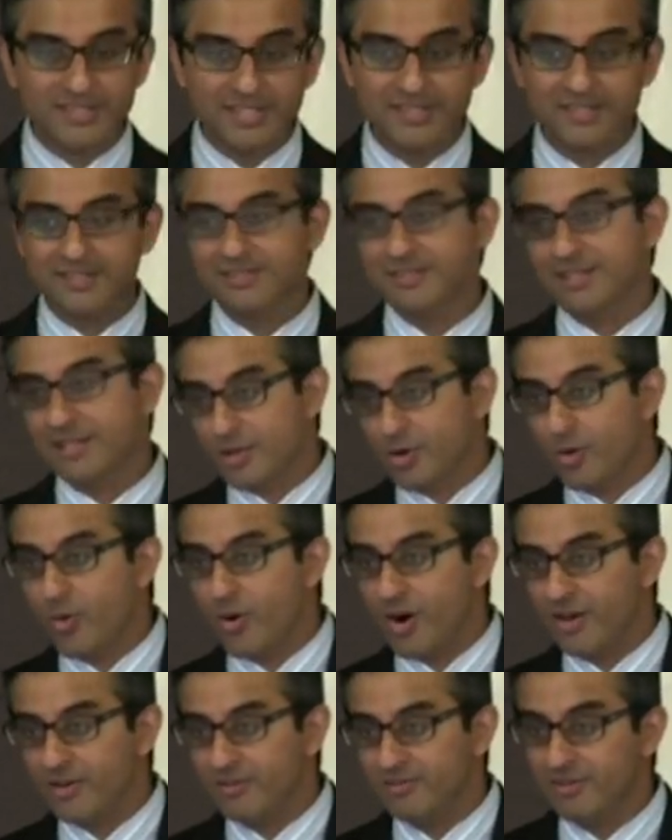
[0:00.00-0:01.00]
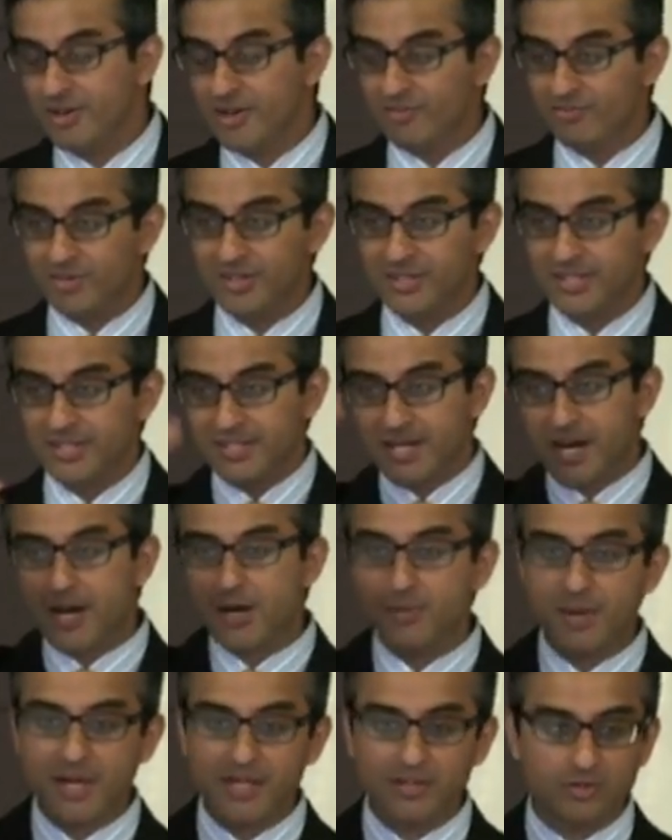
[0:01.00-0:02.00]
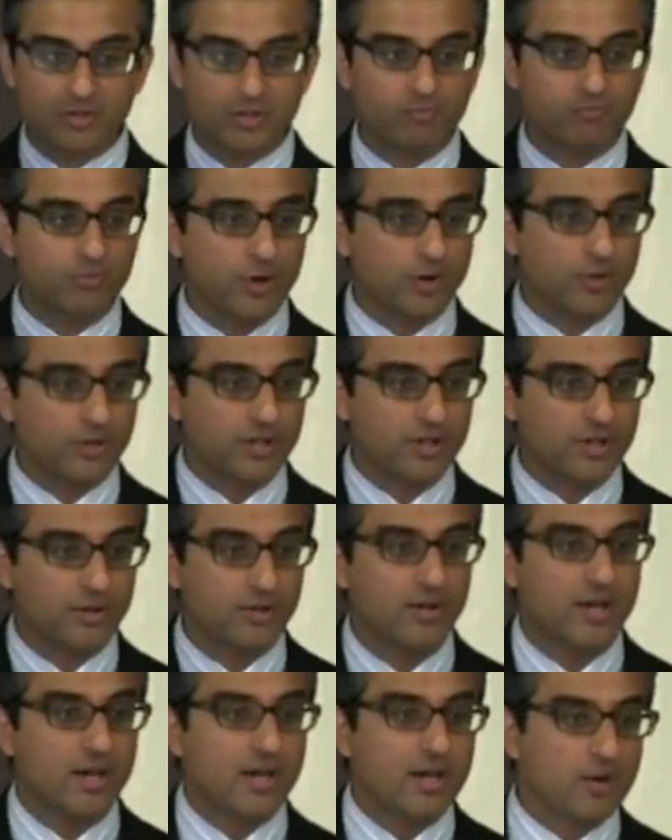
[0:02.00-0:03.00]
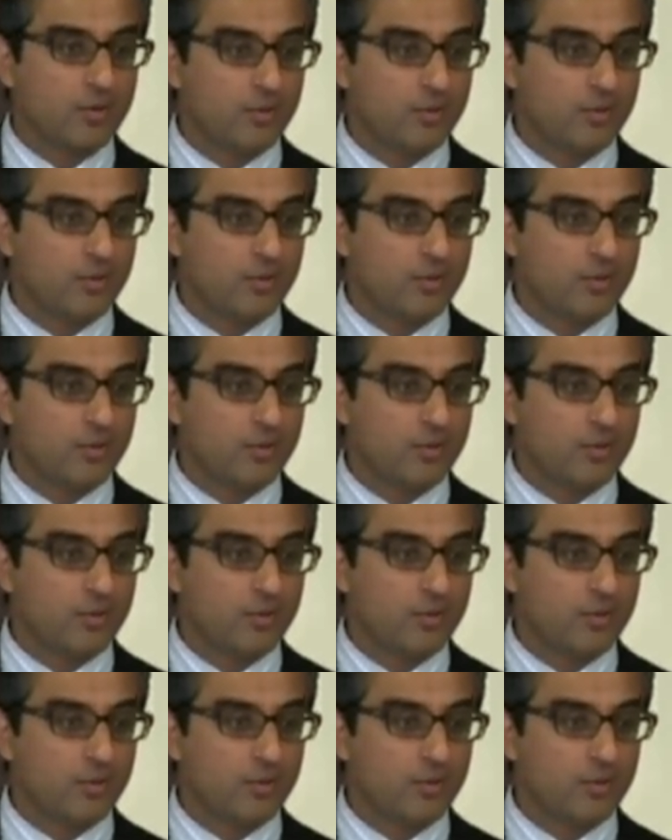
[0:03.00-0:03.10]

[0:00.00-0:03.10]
sentence can go on for an entire manuscript folio,